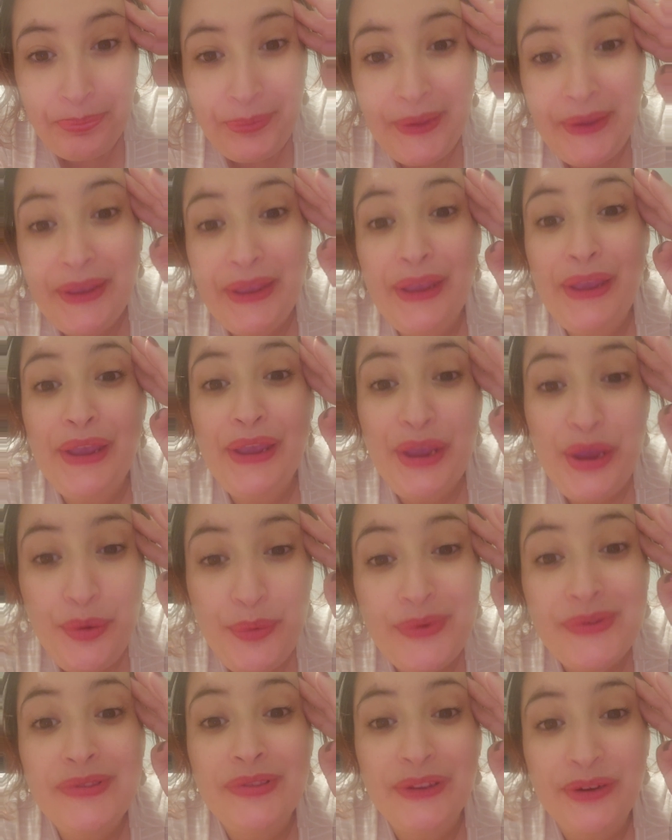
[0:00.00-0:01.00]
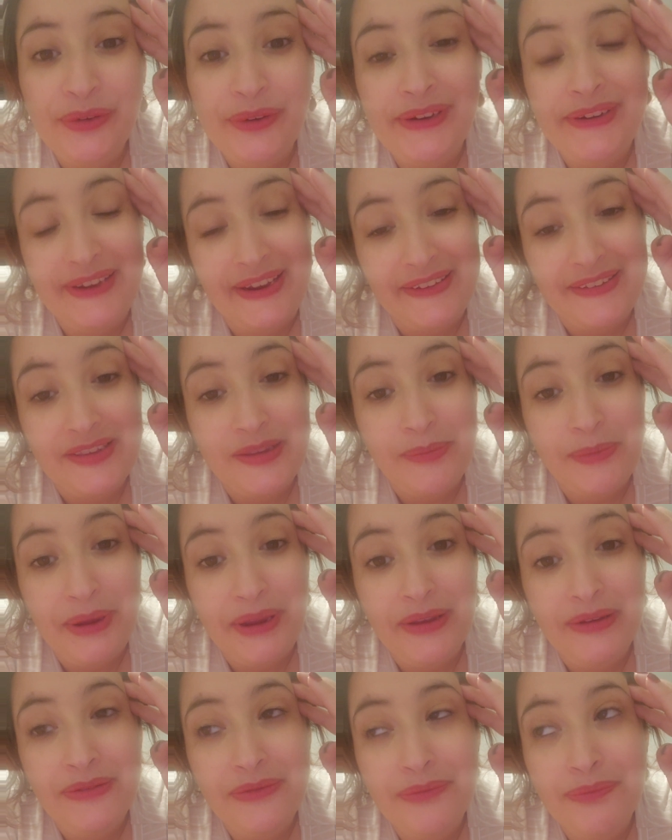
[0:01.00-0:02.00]
Like, He was literally testing
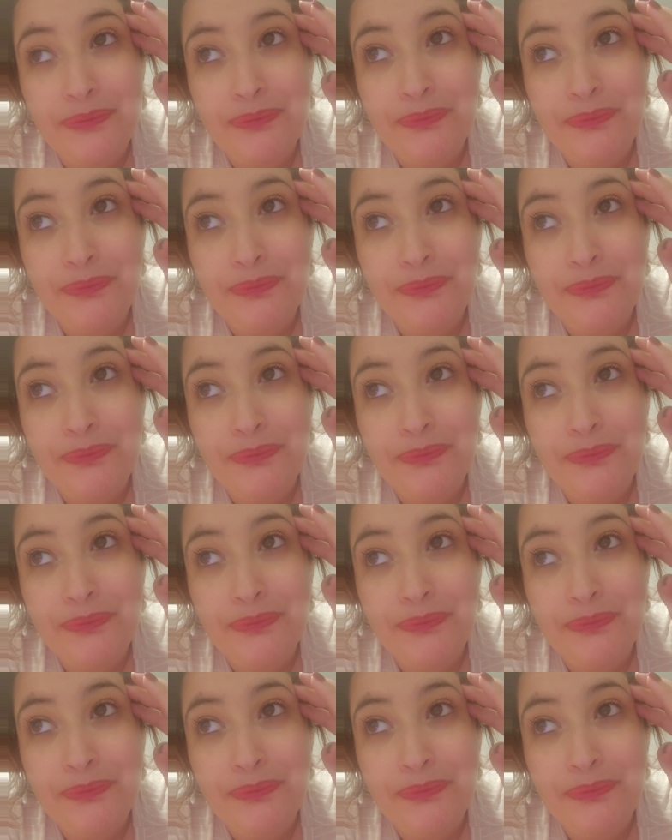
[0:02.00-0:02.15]
me